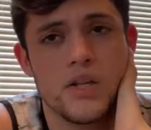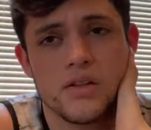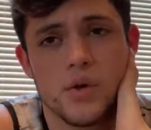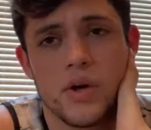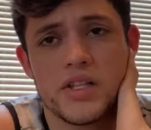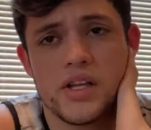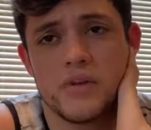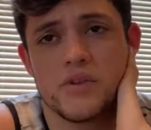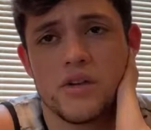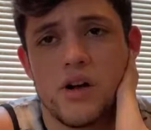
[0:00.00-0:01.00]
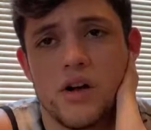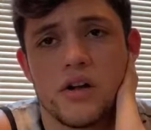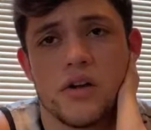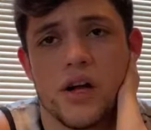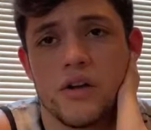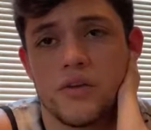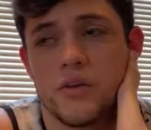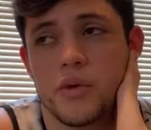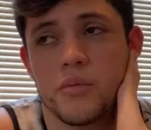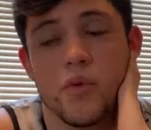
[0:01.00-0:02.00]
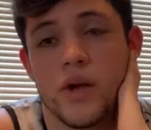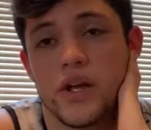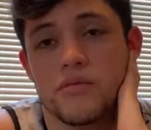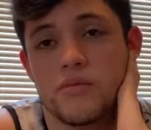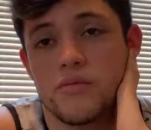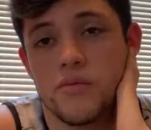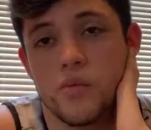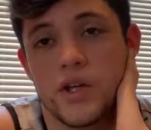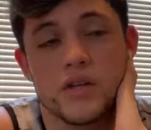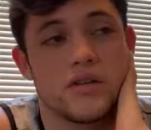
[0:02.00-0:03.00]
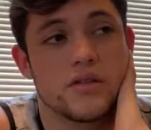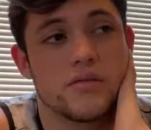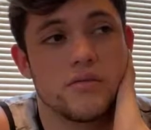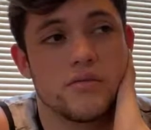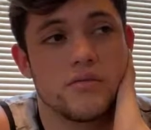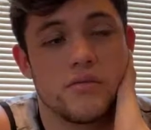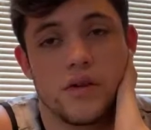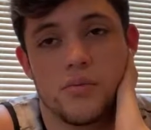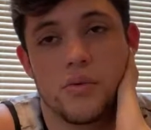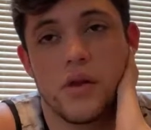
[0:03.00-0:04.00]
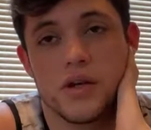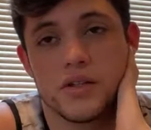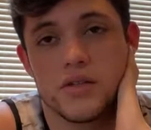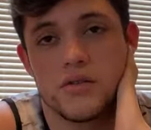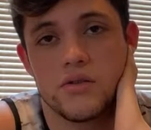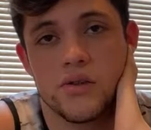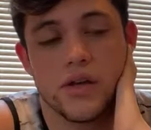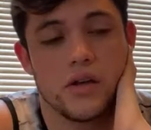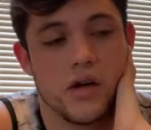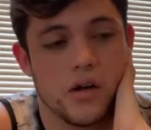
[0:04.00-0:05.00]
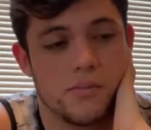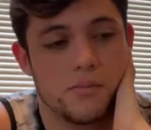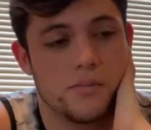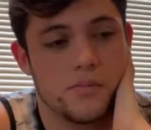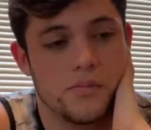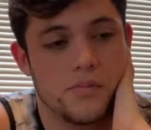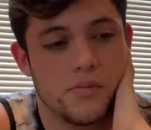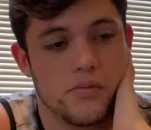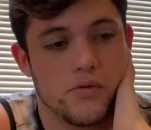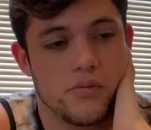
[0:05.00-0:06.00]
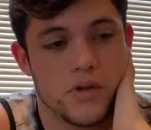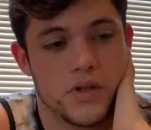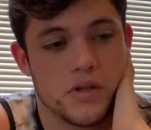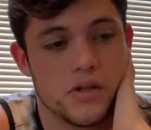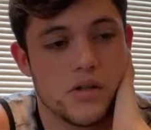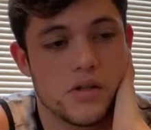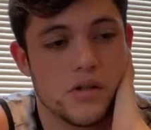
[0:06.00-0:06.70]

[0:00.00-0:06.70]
the wait times are longer. I know some people wait weeks plus to get revisions.